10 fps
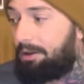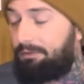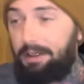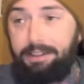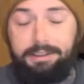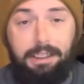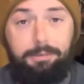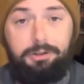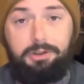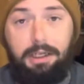finding time
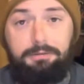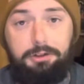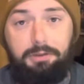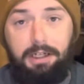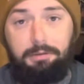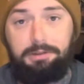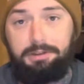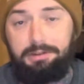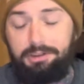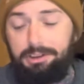to drive 2 hours
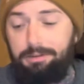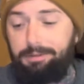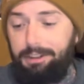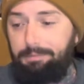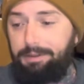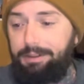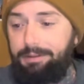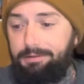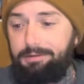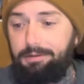to the gym can
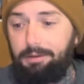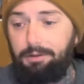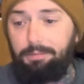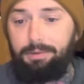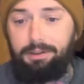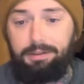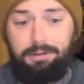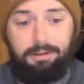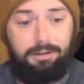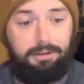be a little bit
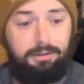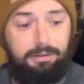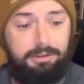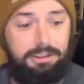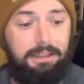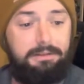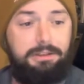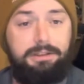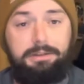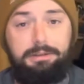
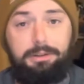challenging.